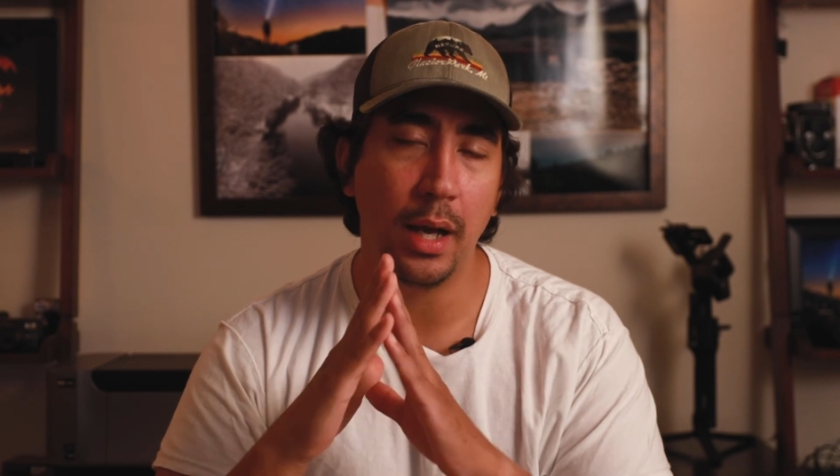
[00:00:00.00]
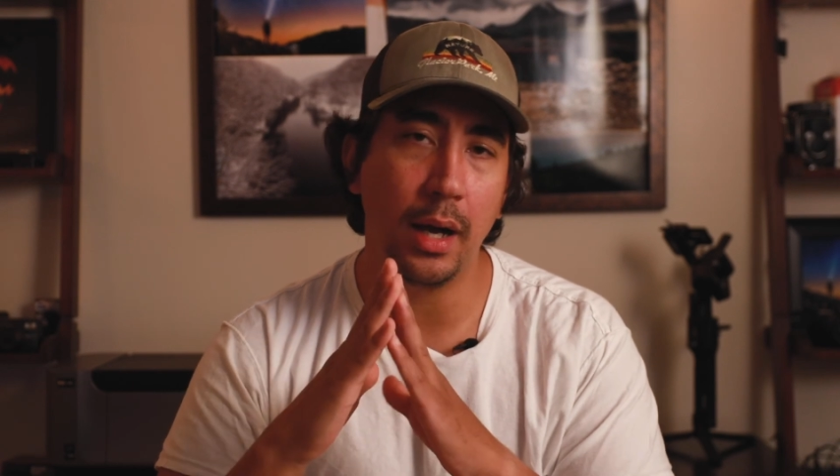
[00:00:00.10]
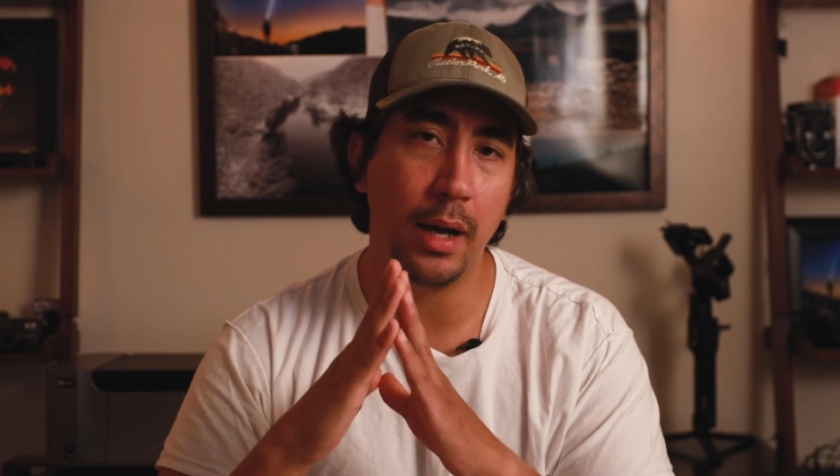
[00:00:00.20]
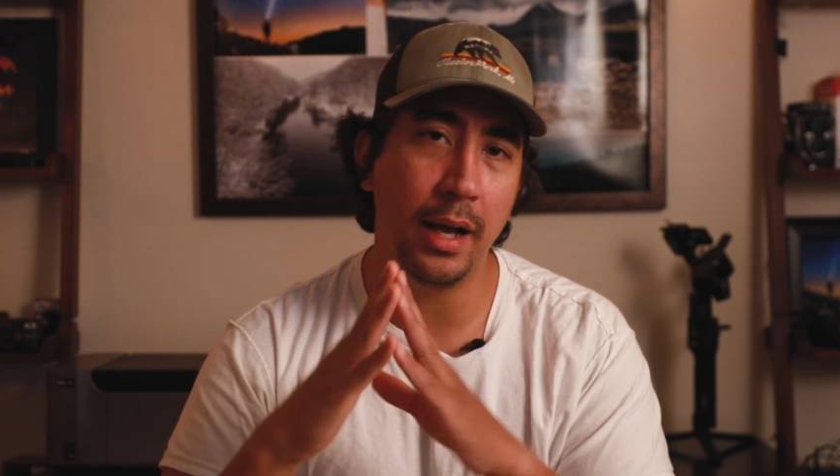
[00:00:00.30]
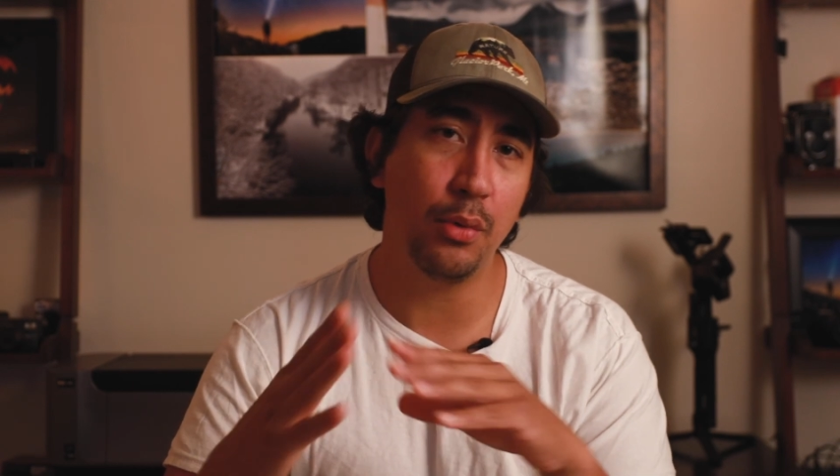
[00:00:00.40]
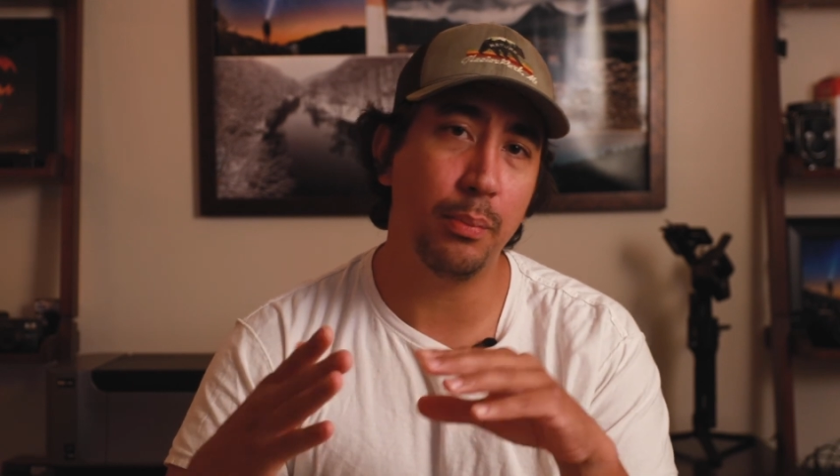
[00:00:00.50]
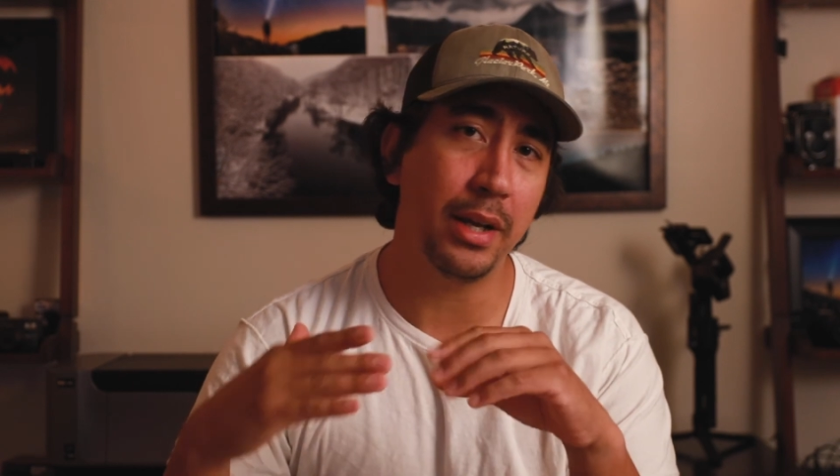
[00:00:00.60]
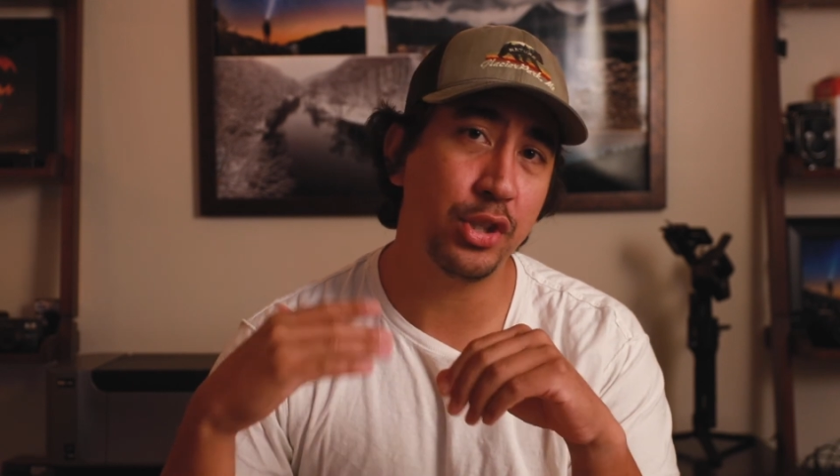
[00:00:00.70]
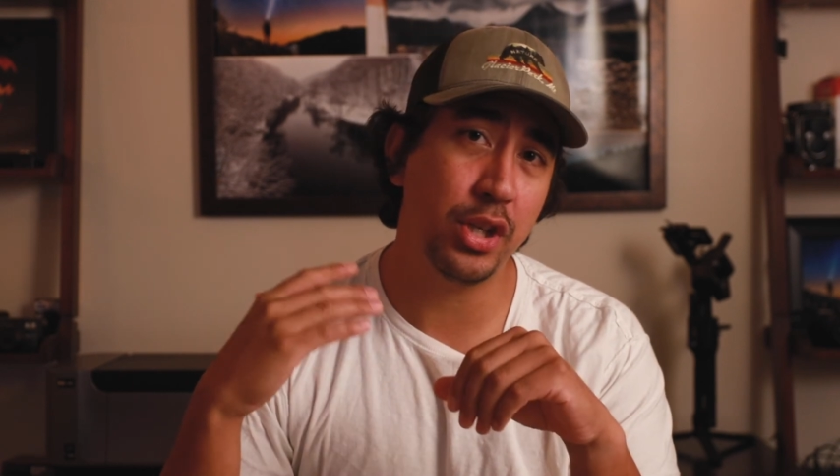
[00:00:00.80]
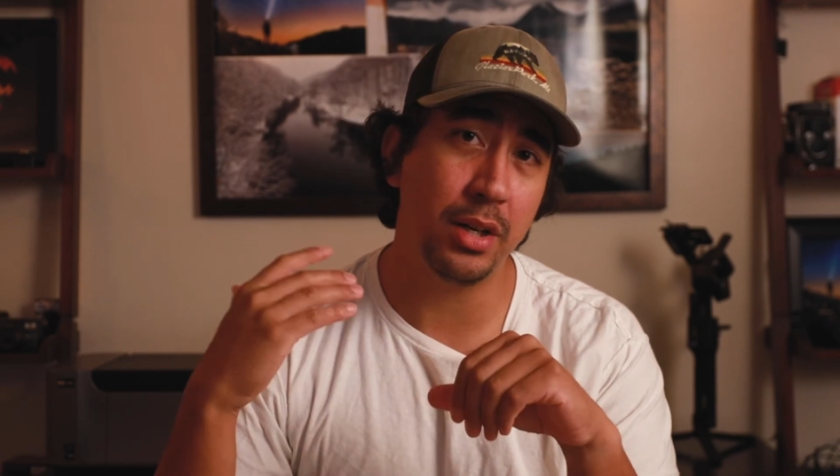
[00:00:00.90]
help
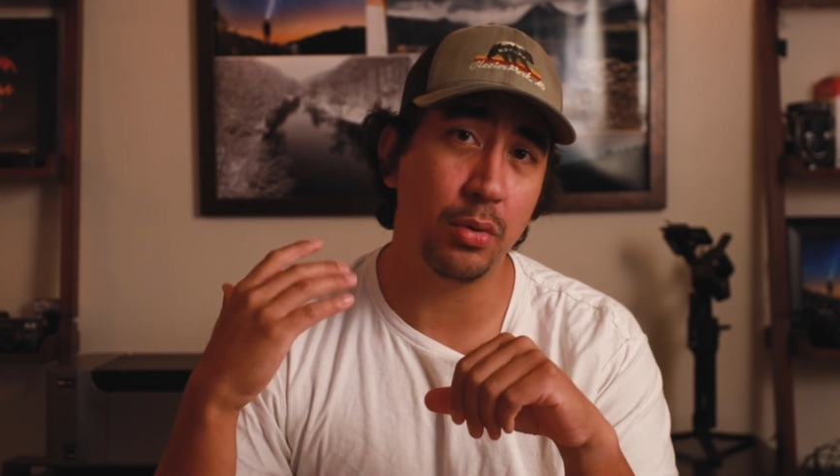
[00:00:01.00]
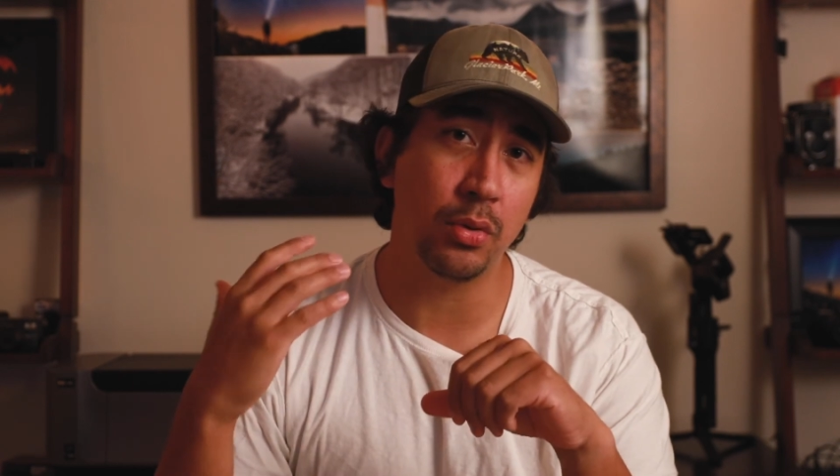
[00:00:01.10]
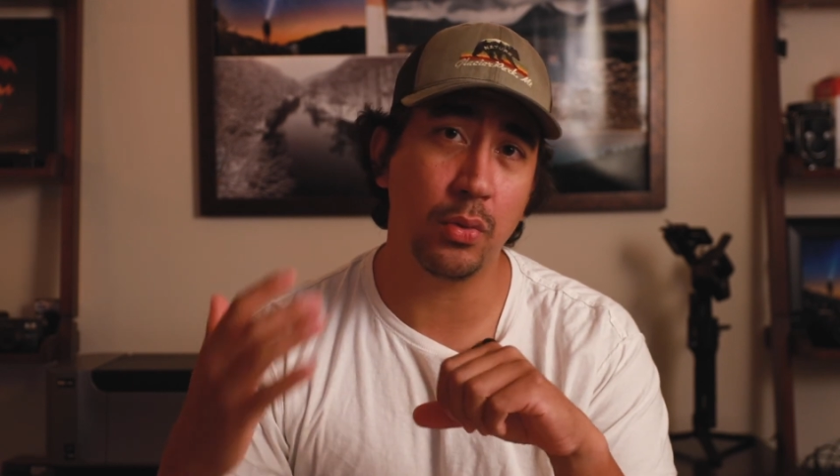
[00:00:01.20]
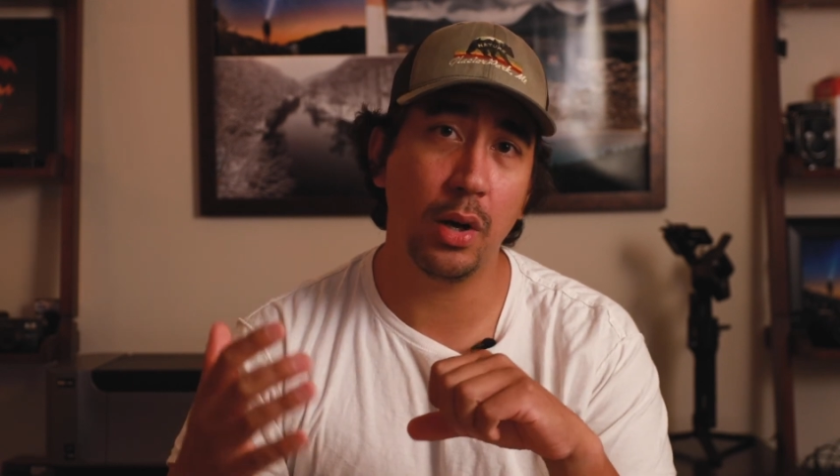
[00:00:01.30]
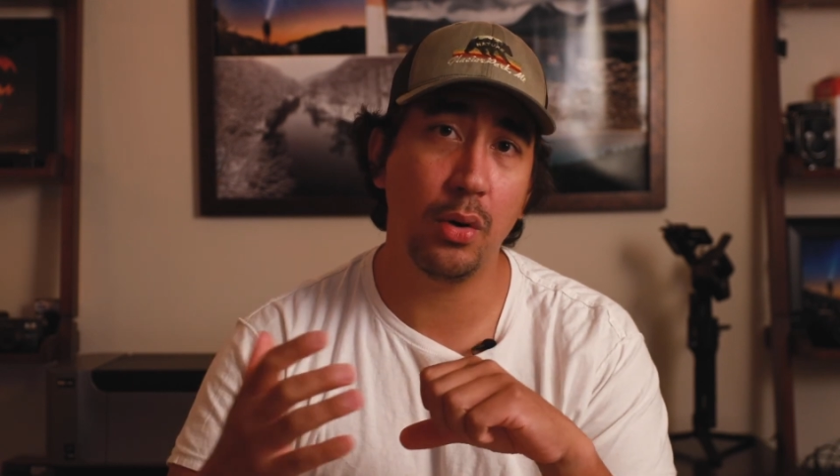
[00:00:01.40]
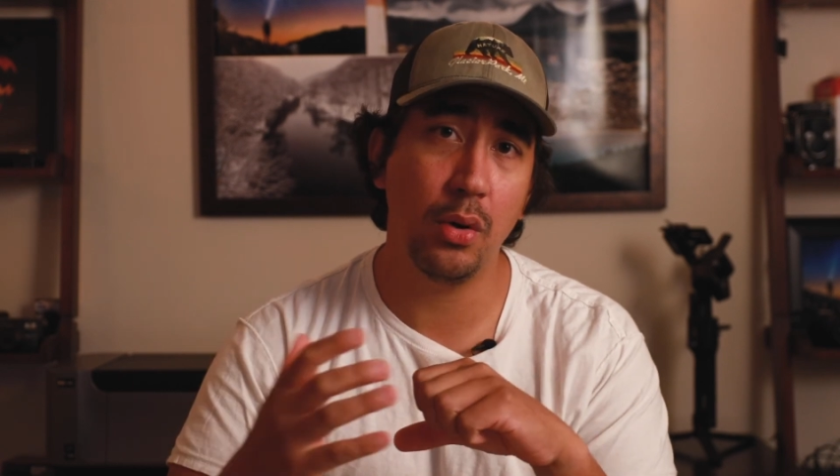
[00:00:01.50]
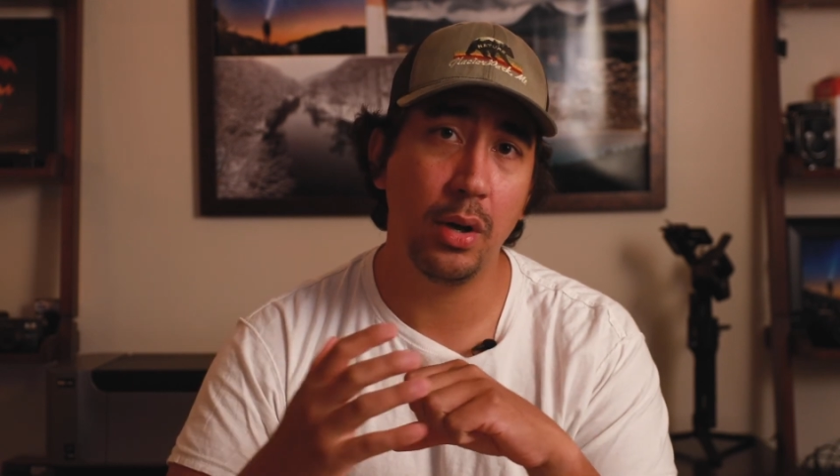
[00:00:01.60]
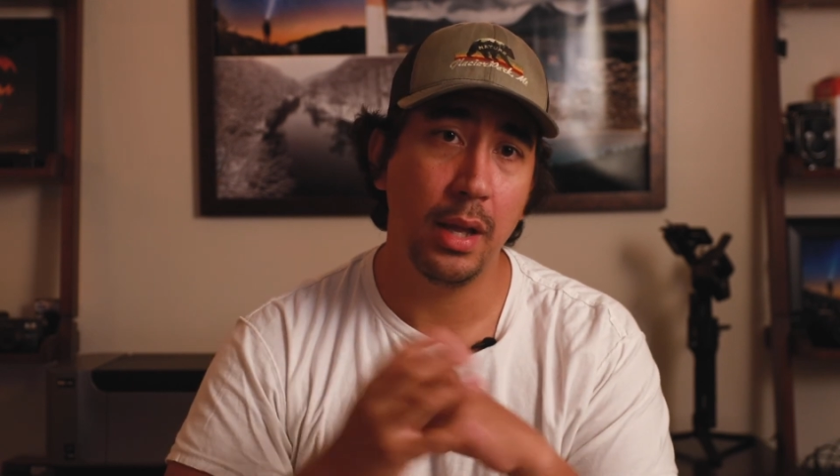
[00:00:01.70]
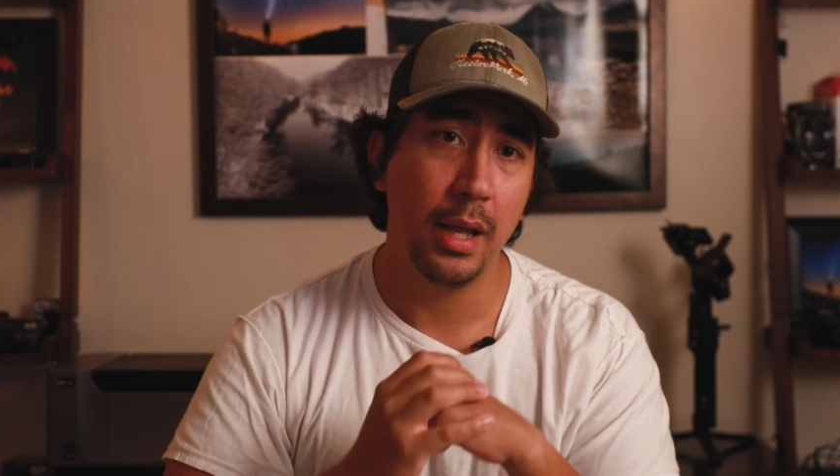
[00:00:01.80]
my channel grow,